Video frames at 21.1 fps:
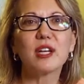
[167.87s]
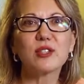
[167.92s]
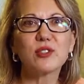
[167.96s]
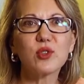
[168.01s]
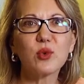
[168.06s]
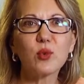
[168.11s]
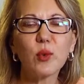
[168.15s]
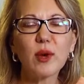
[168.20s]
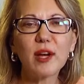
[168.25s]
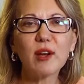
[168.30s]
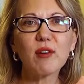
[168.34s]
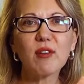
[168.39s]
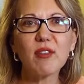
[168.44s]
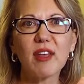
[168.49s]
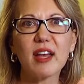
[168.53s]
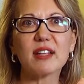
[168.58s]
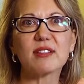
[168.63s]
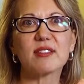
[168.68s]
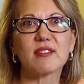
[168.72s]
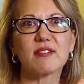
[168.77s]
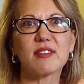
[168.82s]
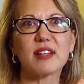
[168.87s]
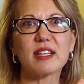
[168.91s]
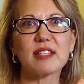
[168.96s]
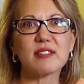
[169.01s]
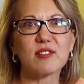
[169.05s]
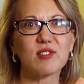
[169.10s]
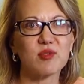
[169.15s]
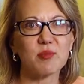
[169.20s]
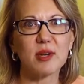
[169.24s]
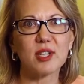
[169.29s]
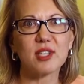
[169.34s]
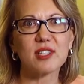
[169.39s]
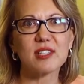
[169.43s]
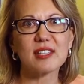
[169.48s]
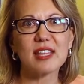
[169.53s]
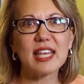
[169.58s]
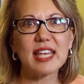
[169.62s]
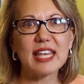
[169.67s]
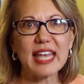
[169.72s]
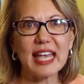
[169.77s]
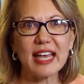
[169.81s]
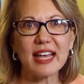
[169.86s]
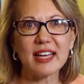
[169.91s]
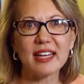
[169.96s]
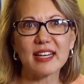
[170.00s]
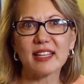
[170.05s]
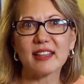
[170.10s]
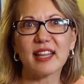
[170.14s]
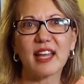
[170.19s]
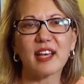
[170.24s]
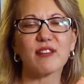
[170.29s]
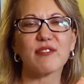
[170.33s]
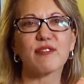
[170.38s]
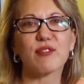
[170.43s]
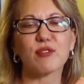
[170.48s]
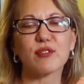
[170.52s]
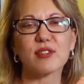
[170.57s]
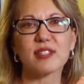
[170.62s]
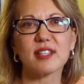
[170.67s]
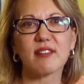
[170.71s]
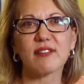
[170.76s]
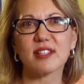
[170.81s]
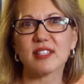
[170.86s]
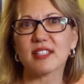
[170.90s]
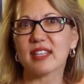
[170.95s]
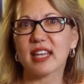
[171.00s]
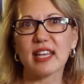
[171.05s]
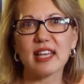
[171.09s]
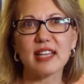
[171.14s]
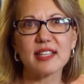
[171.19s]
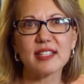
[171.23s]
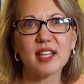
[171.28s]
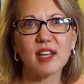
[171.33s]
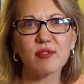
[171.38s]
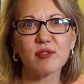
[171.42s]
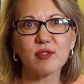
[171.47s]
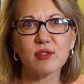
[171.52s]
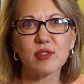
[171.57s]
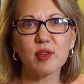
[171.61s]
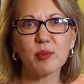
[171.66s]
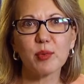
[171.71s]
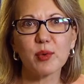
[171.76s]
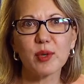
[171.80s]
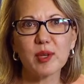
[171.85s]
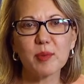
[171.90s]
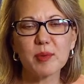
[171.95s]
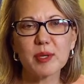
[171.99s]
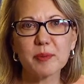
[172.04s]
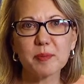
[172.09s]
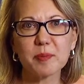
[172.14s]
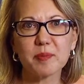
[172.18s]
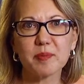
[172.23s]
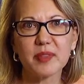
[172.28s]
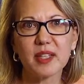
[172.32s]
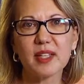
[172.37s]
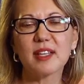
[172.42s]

to wear that device as much as they can in that first seven days after the appointment,